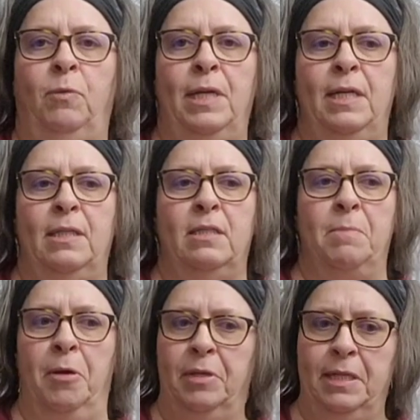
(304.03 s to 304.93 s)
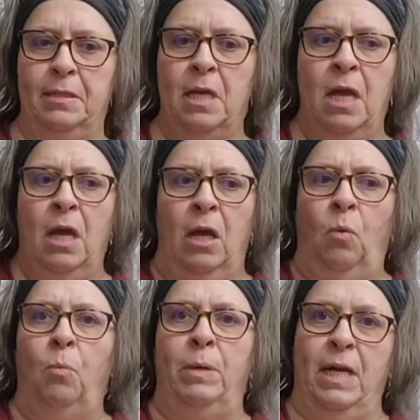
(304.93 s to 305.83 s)
we hit the Smokies,
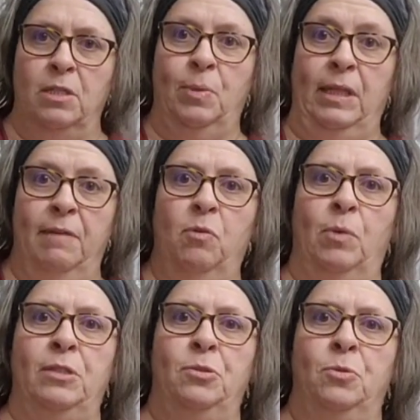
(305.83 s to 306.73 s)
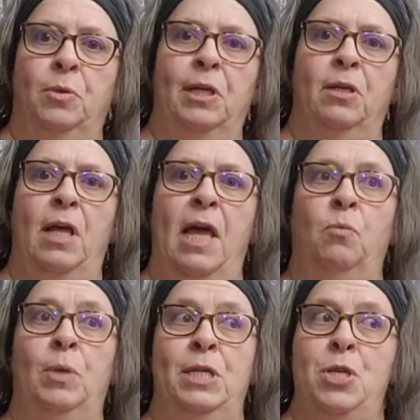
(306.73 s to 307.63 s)
because we live in Western North
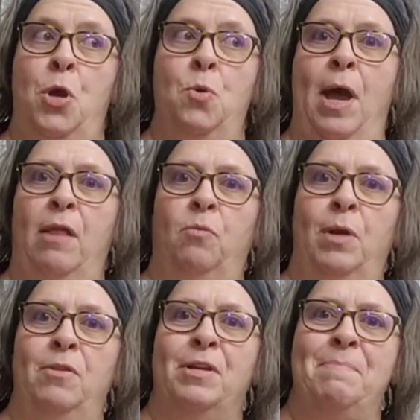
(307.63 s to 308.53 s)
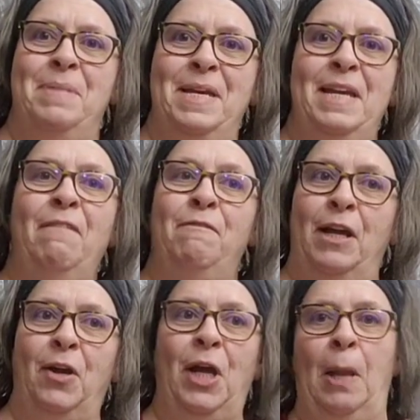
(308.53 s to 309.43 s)
Carolina, we know how the weather can be
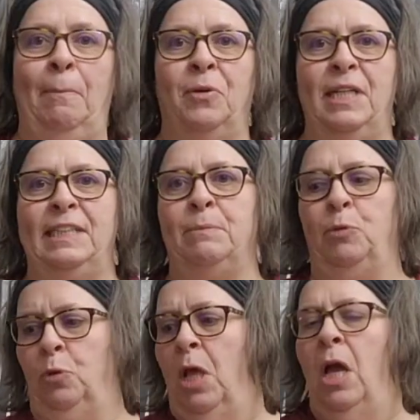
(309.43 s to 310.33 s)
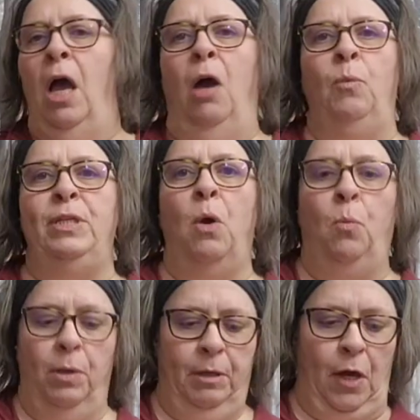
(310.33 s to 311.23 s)
very unpredictable. we don't
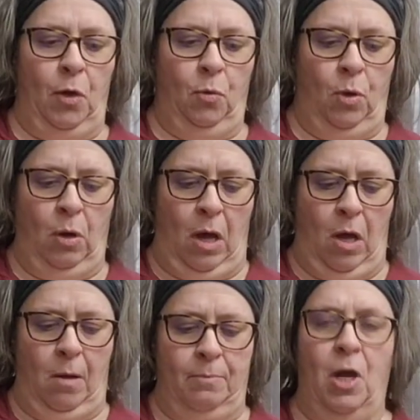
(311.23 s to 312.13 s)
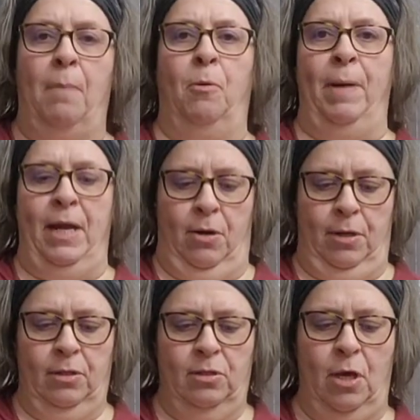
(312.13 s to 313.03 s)
want to go not prepared.
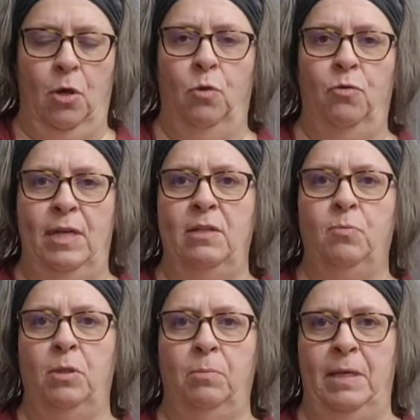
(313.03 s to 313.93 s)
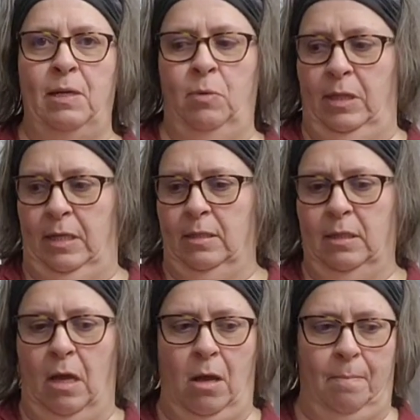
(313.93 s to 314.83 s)
So these will be with us.